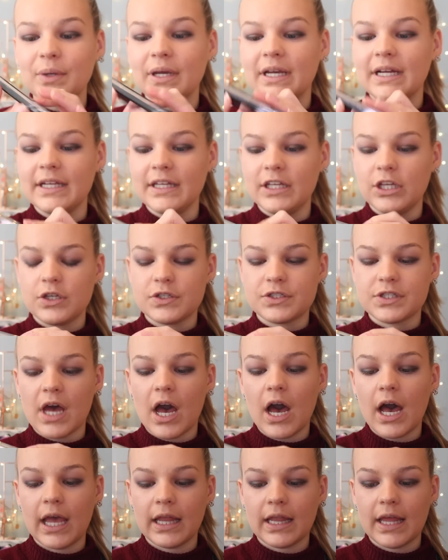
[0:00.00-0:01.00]
quickly use the
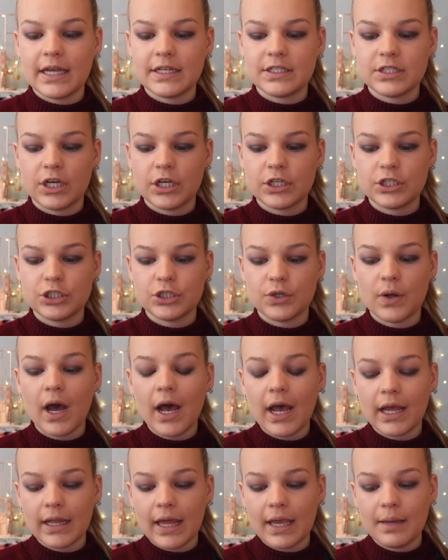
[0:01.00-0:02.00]
highlighter to
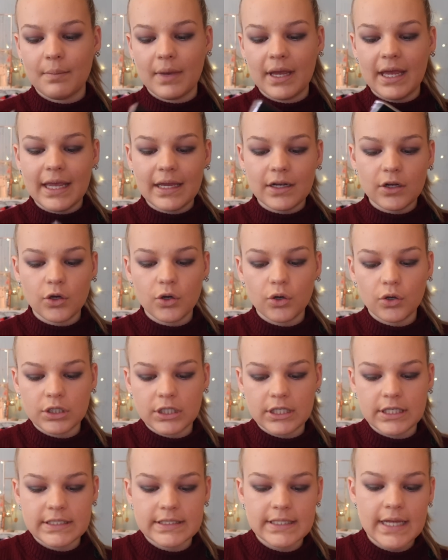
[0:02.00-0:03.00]
highlight my inner
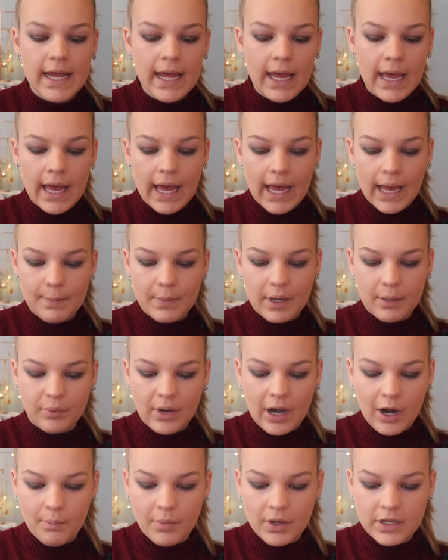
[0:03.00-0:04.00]
corners and my
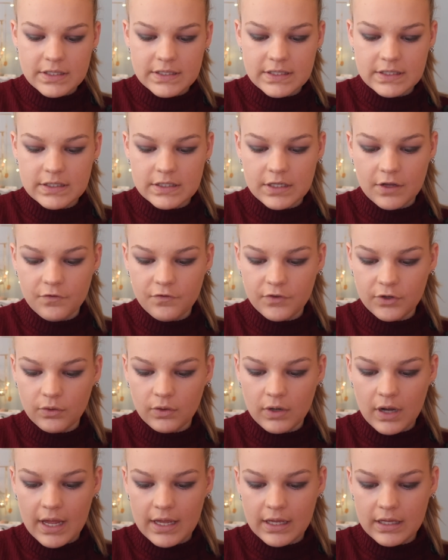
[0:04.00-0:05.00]
brow bones, because I feel
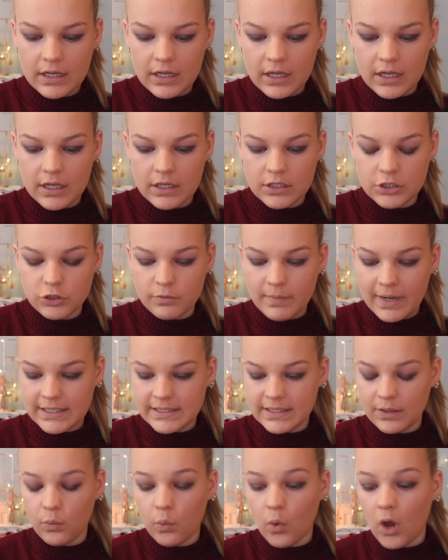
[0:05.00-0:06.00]
like a
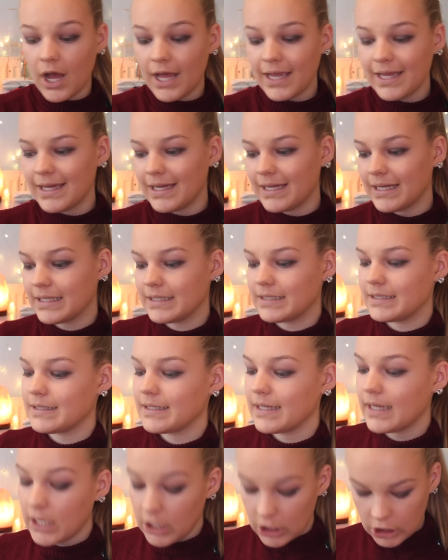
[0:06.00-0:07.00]
dramatic white
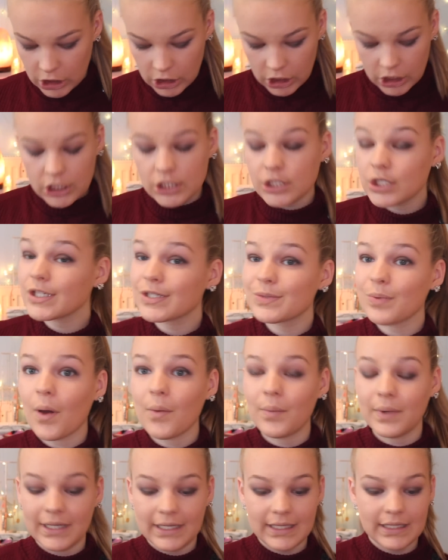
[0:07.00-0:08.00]
is just
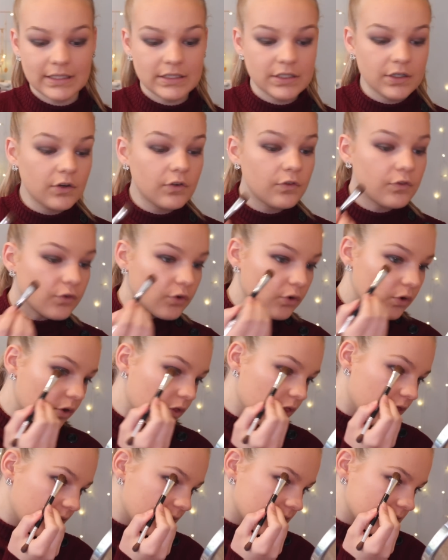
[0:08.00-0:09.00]
what we need
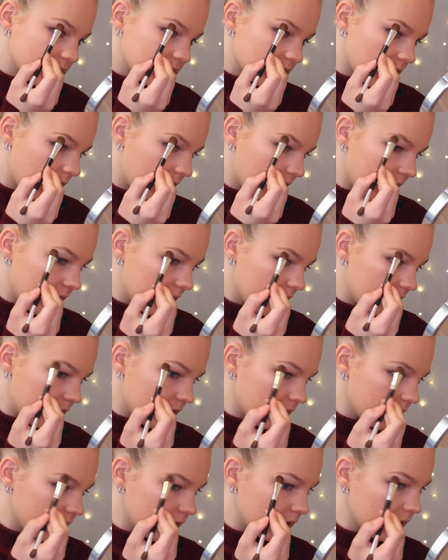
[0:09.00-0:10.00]
for this eye
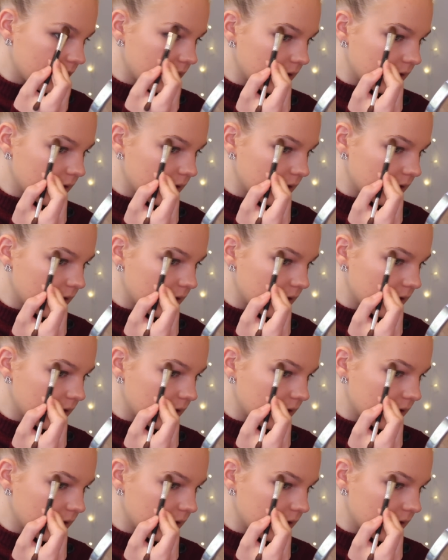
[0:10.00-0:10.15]
look.